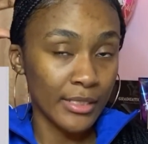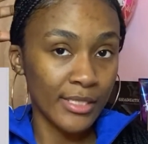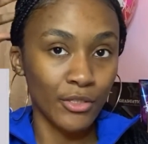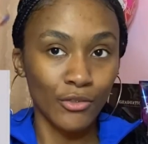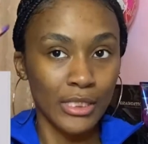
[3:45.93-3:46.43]
So
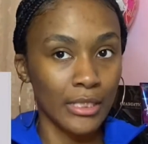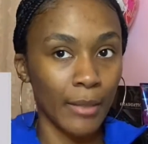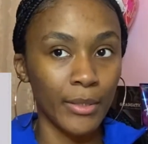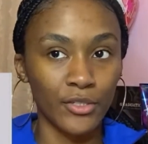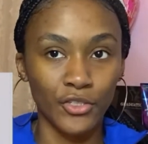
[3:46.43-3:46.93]
you'll see that
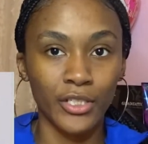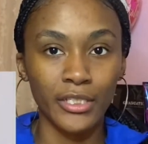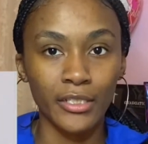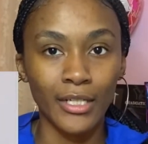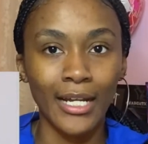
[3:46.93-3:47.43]
picture
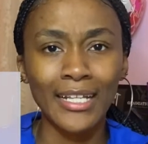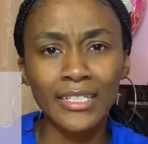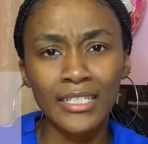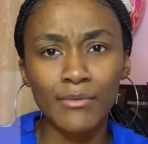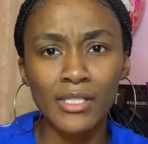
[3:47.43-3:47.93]
here. And I
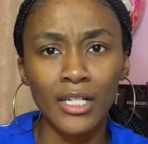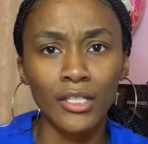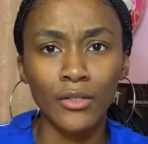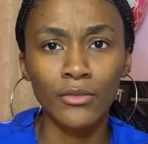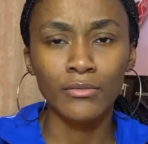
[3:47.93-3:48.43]
think it was
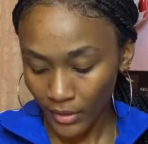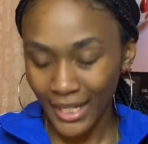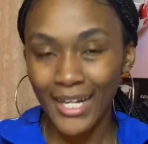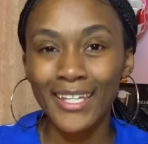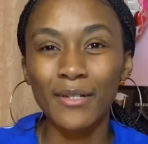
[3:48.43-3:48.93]

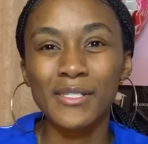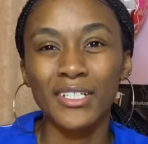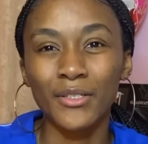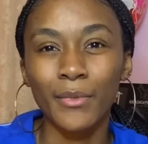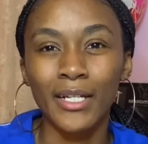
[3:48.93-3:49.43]
a
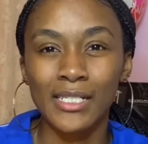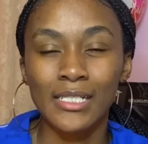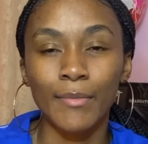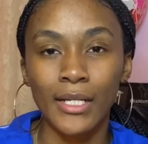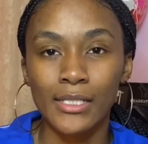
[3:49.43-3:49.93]
good way to
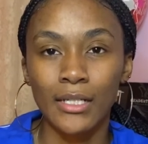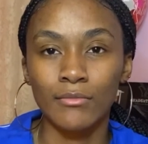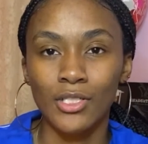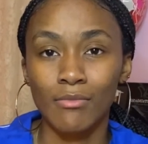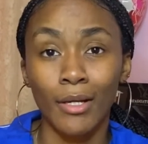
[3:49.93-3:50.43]
spice up
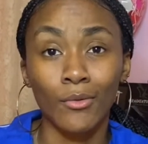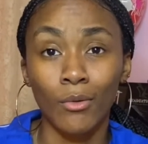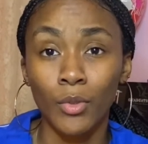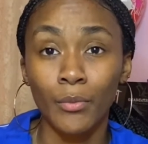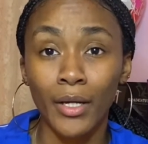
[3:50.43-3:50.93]
just my
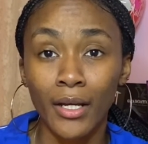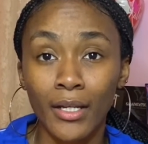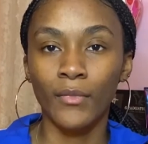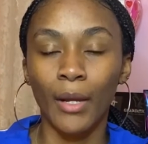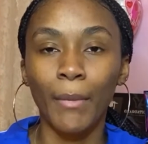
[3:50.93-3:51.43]
normal bun.
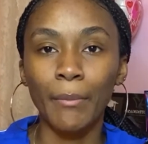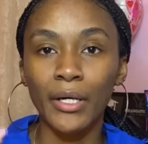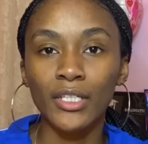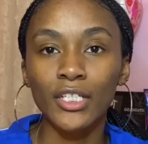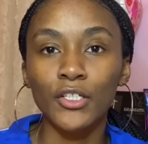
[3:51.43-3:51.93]
My
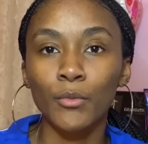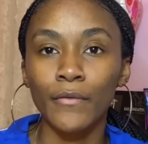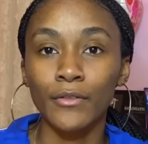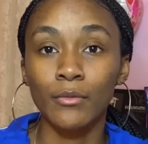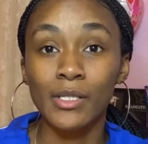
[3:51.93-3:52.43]
bun looked a little more
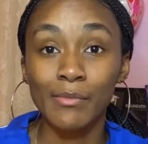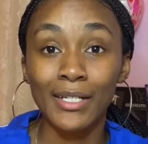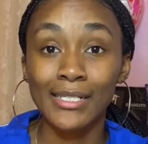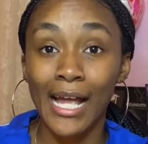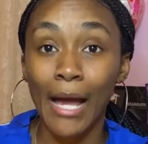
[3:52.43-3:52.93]
voluminous
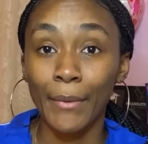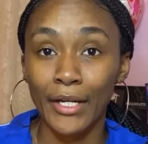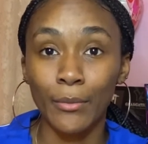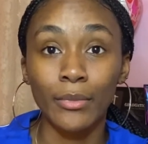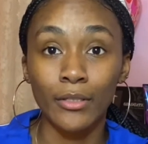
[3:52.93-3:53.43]
because I had my
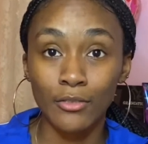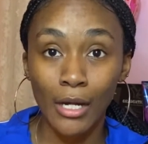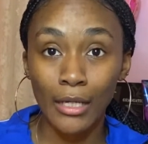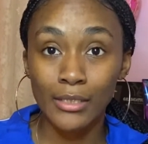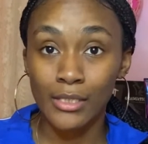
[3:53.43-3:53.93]
hair blow
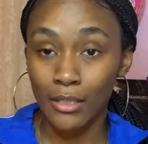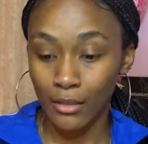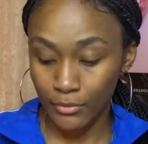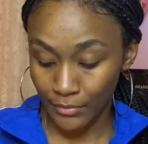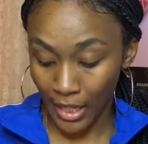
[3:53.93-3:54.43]
dried.
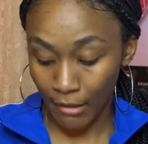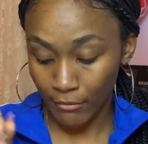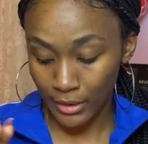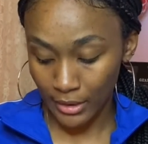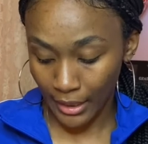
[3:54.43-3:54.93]
So I
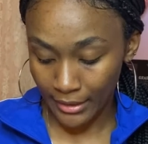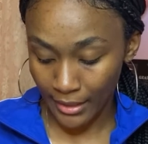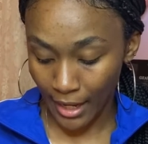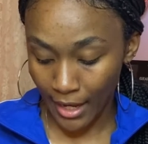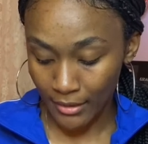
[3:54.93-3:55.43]
really liked
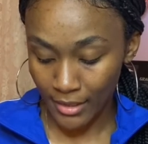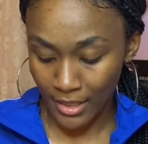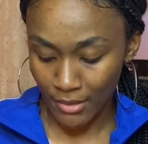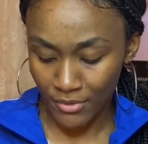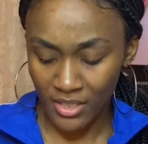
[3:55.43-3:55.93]
that. And
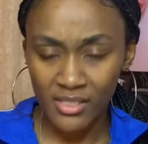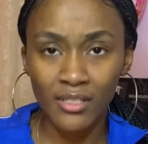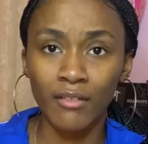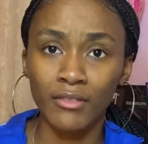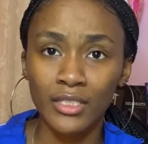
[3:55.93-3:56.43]
it was just
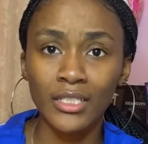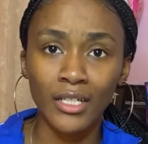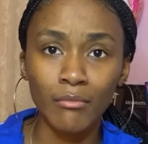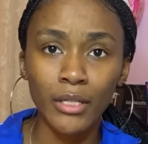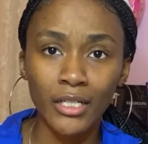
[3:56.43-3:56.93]
a really
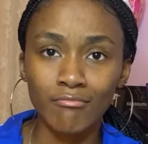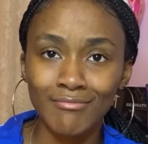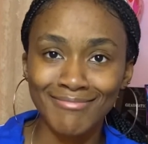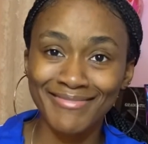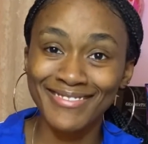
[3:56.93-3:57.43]
good bun.
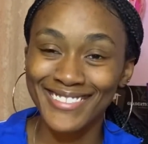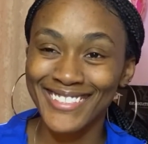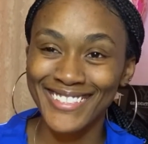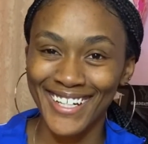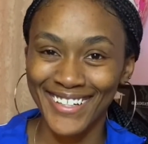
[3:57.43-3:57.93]

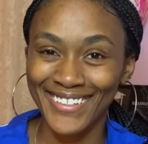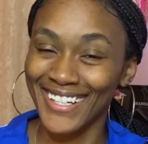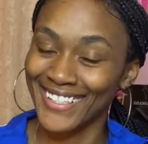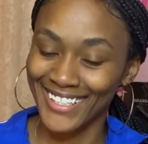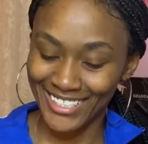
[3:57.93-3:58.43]
So
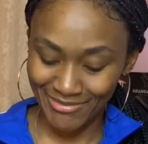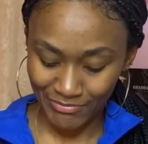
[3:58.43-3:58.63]
yeah.